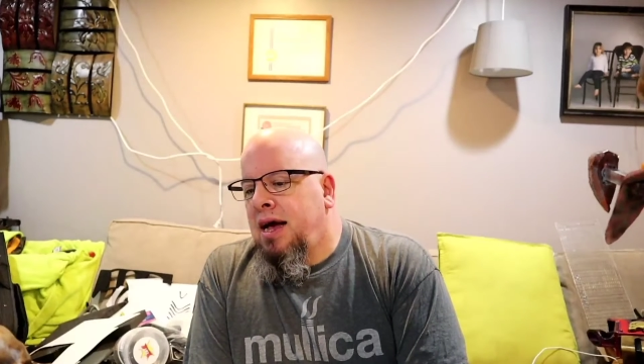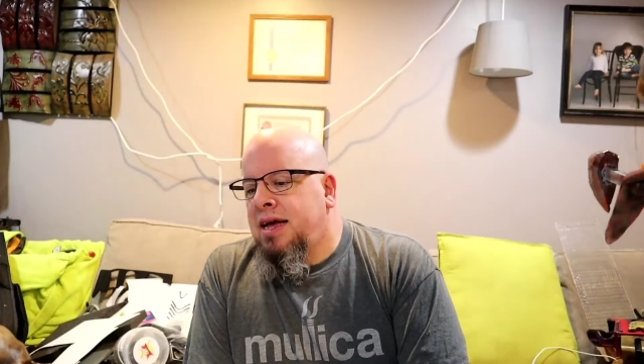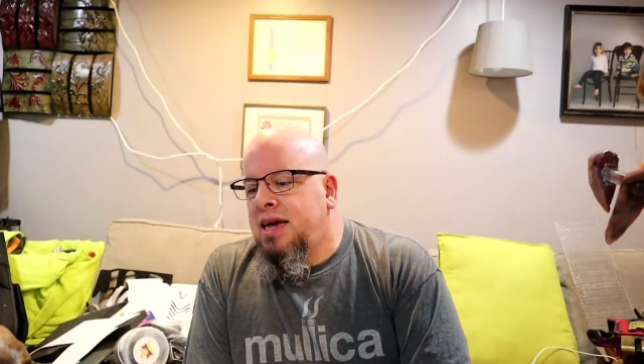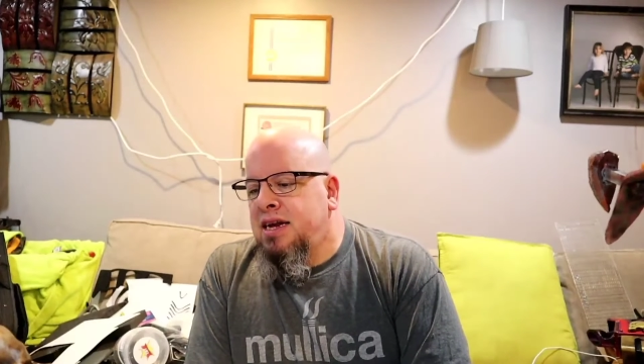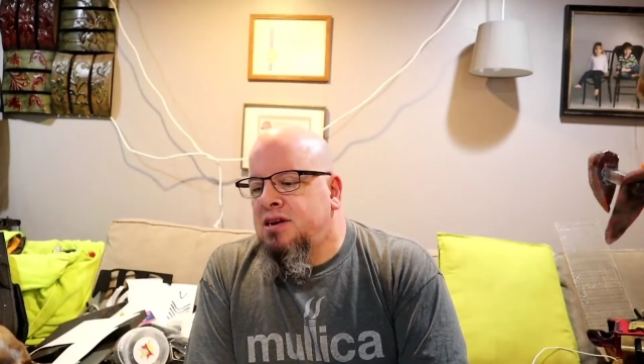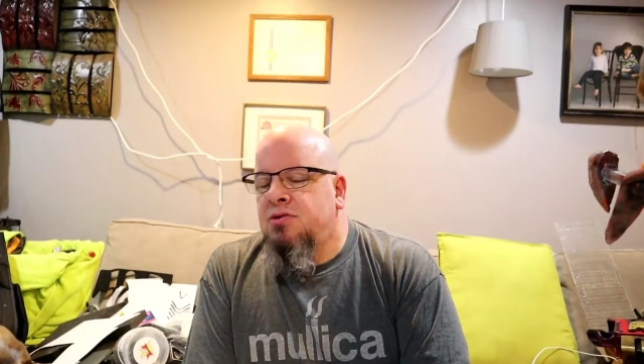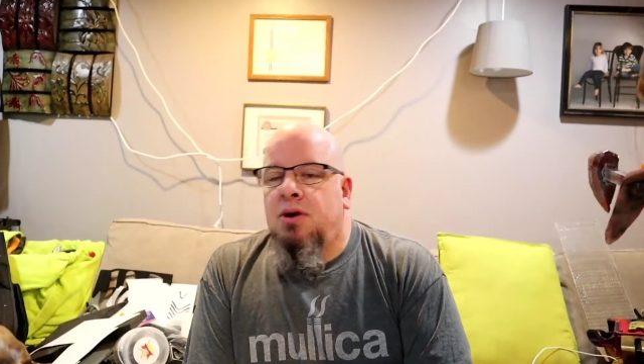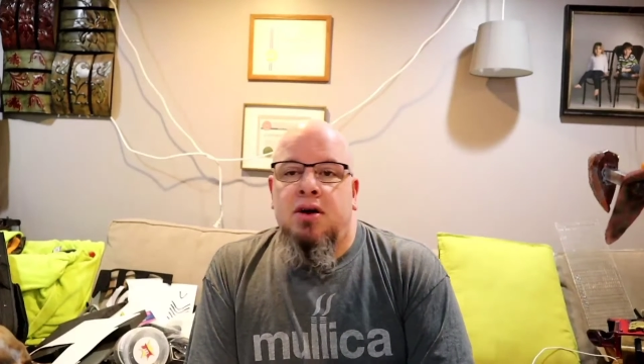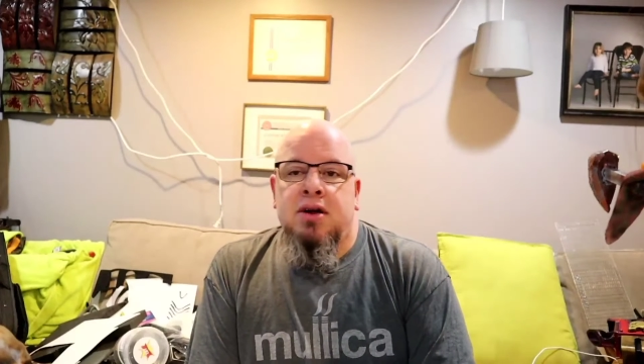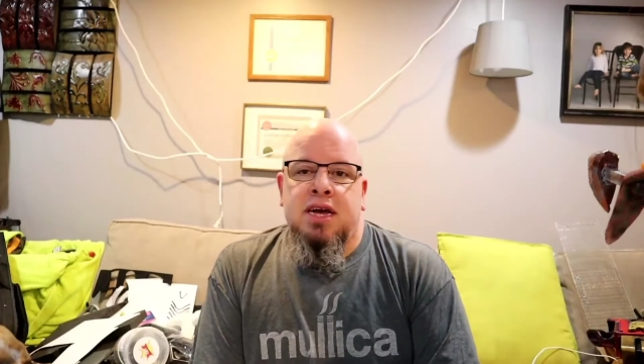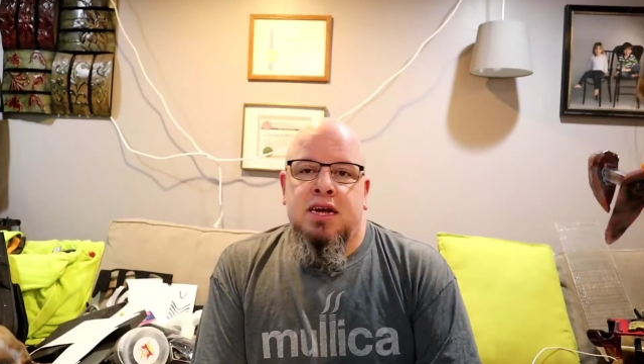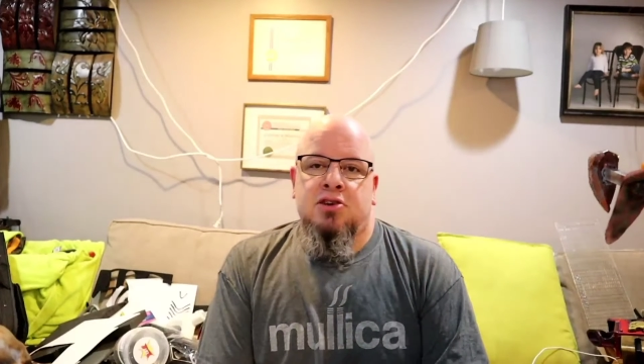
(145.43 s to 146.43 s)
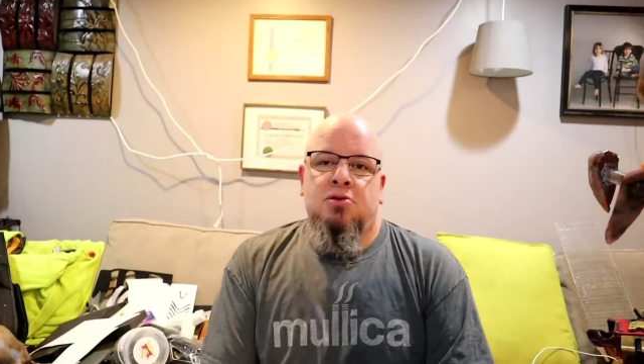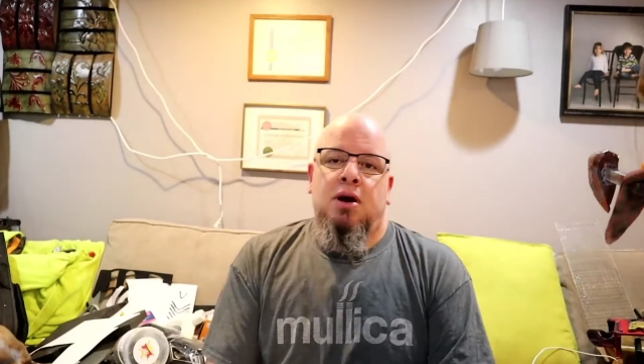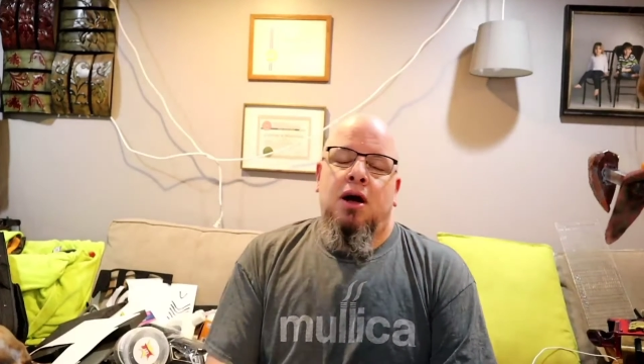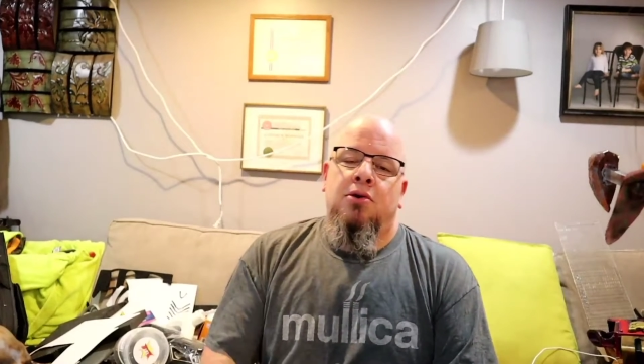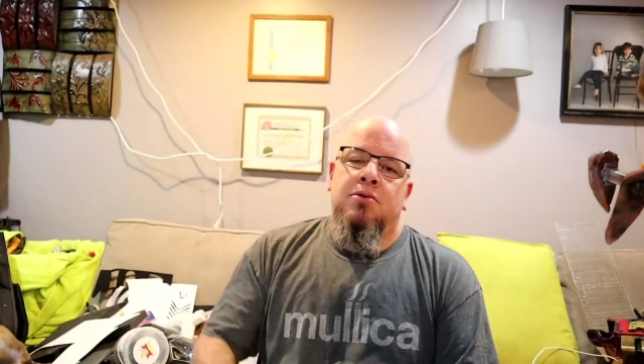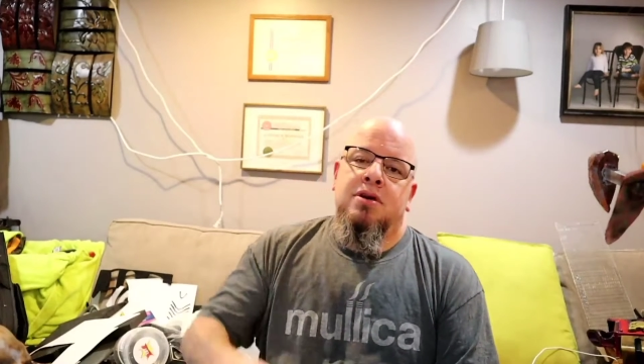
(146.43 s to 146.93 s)
I kicked it around, kicked it
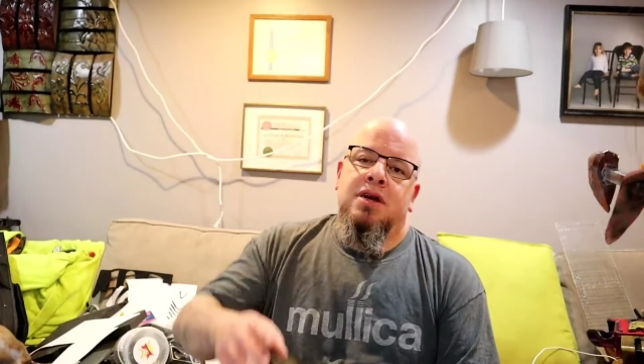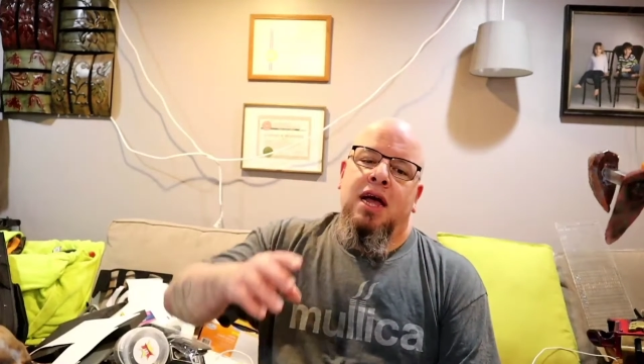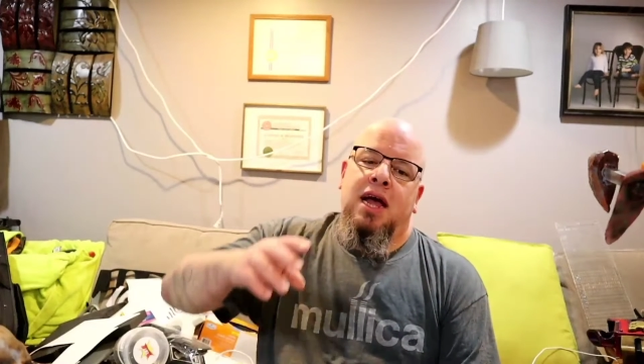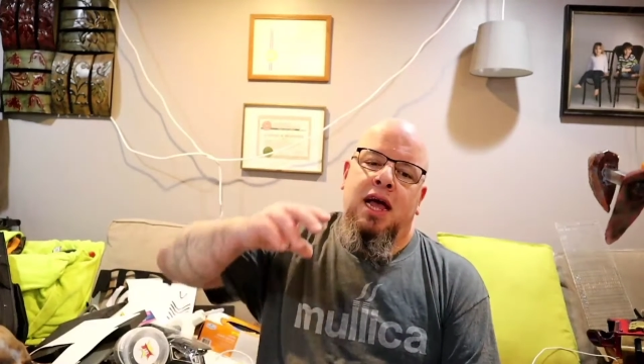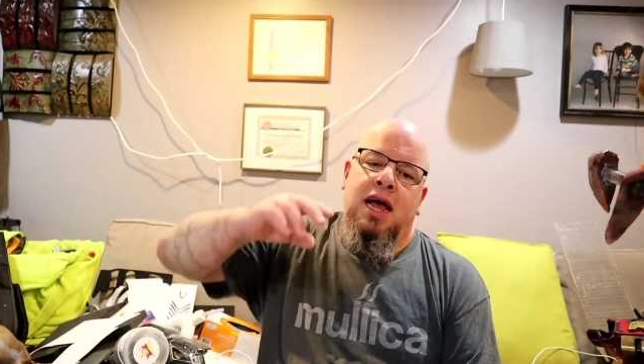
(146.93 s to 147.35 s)
around,